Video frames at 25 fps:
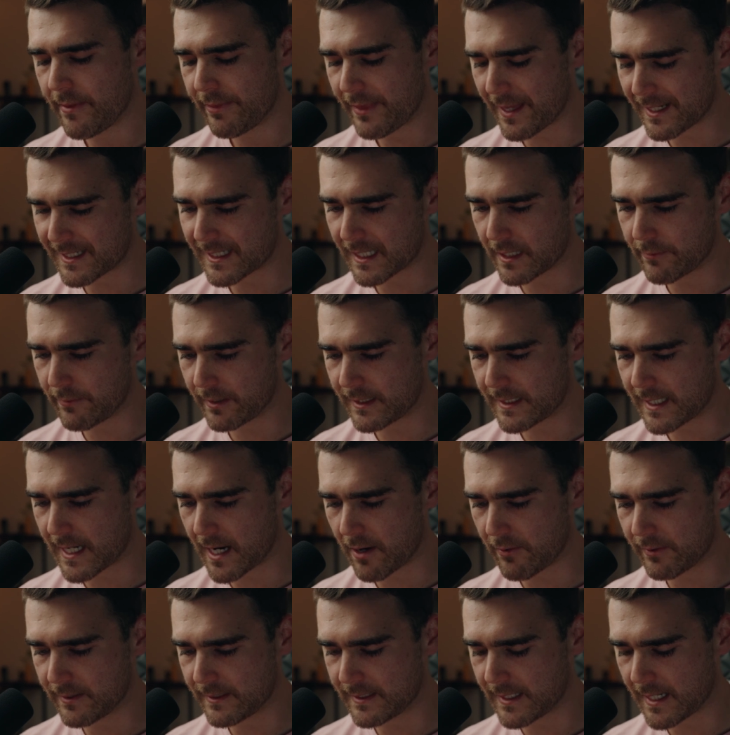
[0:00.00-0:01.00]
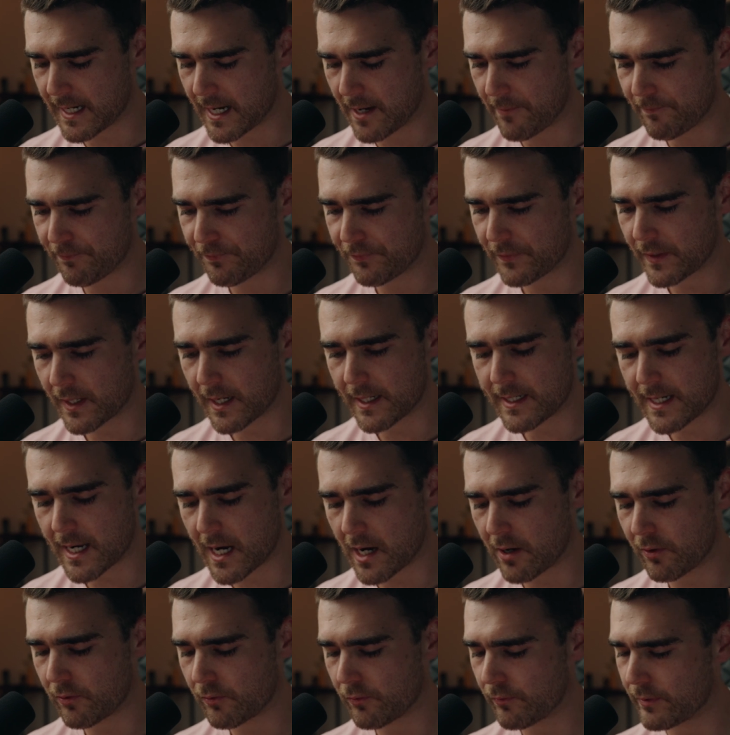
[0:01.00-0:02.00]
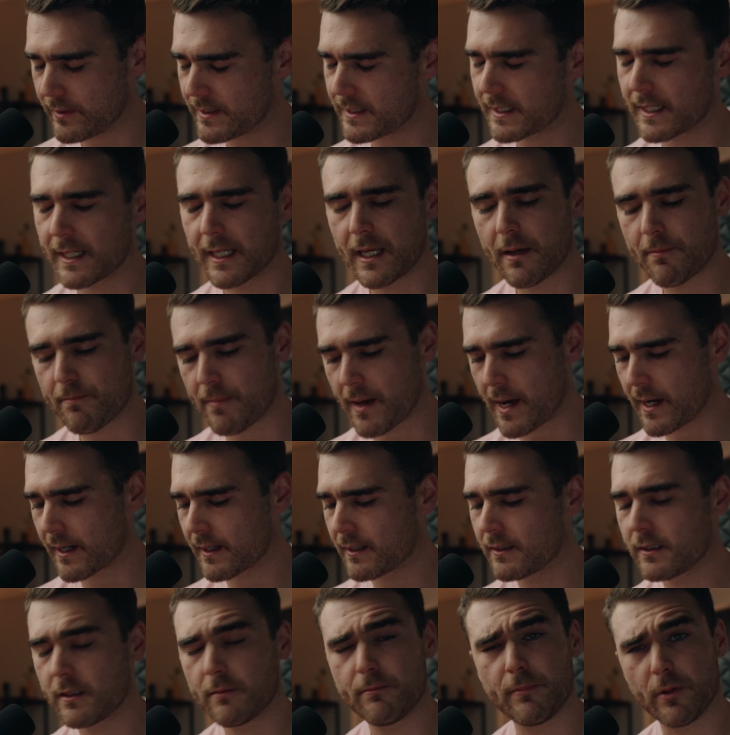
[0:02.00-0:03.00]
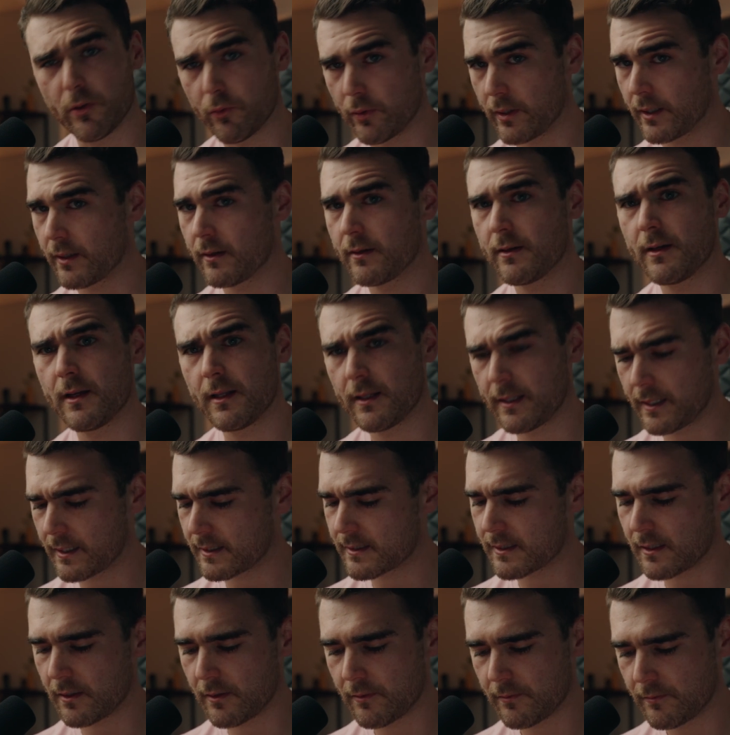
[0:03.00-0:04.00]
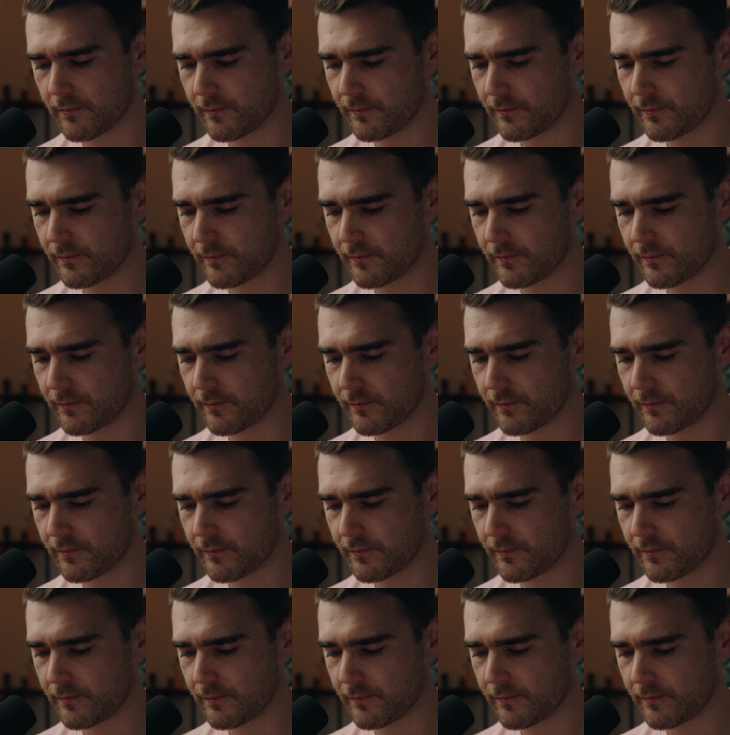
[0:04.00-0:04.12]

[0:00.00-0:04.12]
That's going to be towered down, and now we're just going to get back to building elixir.